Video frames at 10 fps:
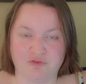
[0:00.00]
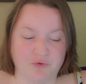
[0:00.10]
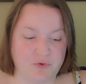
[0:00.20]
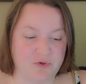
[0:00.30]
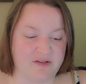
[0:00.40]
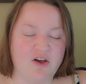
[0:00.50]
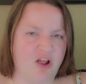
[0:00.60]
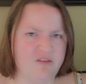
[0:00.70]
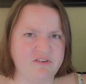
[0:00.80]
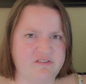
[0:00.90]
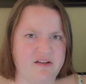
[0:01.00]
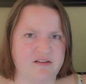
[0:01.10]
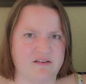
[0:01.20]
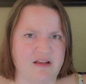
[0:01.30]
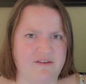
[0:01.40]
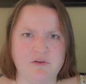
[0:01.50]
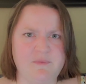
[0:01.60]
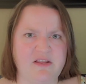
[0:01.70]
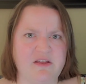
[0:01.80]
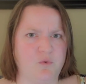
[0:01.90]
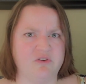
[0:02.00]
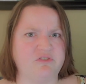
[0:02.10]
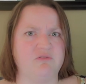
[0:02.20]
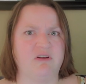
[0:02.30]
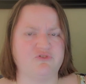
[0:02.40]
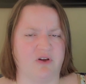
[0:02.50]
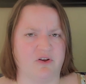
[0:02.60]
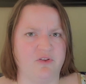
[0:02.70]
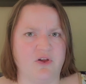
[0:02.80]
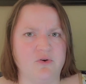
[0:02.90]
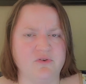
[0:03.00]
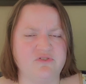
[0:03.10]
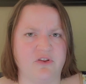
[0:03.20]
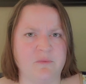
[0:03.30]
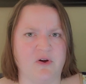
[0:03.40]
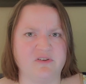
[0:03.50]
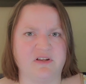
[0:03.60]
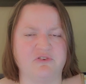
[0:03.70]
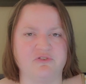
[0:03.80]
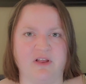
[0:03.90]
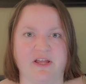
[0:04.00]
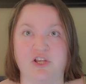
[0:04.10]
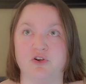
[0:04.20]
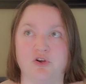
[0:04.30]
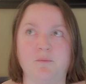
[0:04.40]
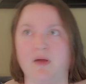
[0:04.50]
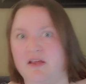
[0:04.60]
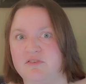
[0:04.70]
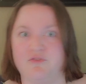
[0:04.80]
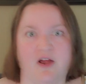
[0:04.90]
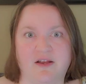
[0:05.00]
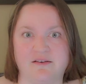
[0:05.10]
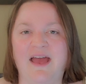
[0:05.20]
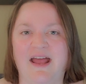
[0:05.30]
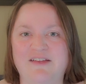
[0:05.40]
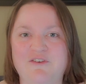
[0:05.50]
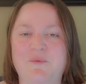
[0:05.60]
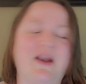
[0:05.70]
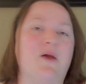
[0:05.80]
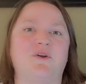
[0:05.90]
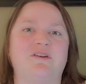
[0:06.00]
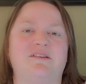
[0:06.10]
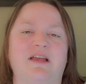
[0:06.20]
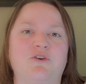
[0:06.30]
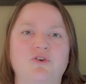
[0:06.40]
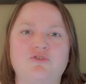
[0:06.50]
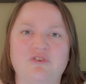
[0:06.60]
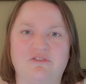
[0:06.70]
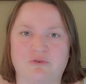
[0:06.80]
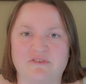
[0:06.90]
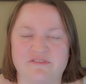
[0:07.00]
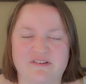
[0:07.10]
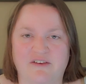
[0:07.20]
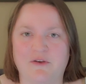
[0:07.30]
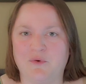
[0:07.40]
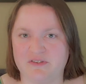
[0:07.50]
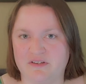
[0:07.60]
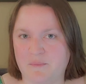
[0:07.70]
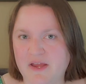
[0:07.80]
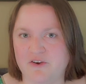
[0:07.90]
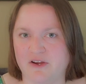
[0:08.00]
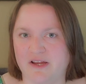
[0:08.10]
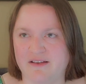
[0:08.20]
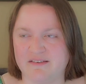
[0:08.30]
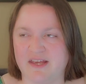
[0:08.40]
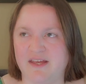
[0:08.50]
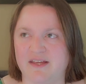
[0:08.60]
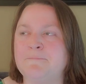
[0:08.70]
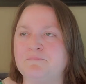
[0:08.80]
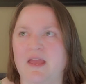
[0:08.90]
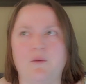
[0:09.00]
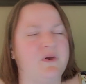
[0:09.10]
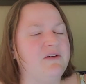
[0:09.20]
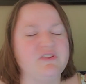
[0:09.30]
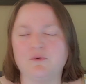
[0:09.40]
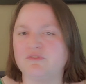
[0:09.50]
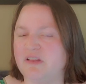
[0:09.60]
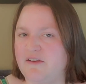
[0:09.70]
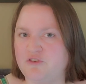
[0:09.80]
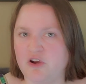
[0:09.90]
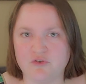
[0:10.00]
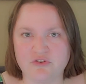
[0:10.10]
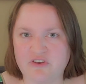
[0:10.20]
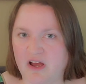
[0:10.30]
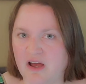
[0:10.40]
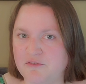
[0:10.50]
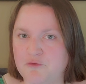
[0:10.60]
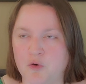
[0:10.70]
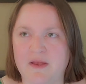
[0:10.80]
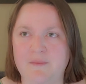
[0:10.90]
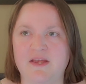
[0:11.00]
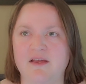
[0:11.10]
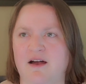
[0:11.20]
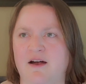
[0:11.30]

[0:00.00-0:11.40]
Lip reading: food, and all of a sudden, everybody that works in the restaurant, all the hosts, all the bartenders are like your best friend. And even when I worked in like grocery stores and stuff, I worked at a bakery as a kid, and whenever there was leftover stuff, or maybe